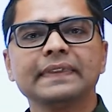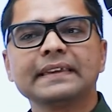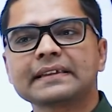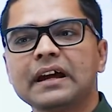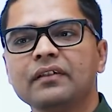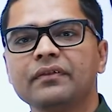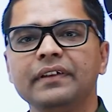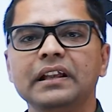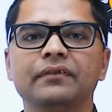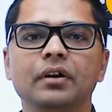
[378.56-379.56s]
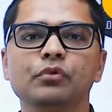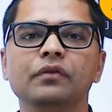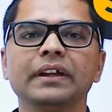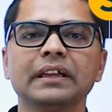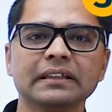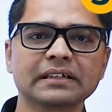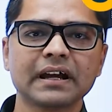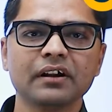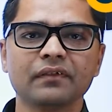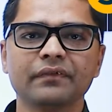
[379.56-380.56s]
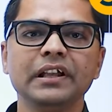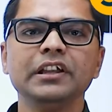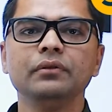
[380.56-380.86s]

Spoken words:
in this kind of field, if you're moving in this kind of field,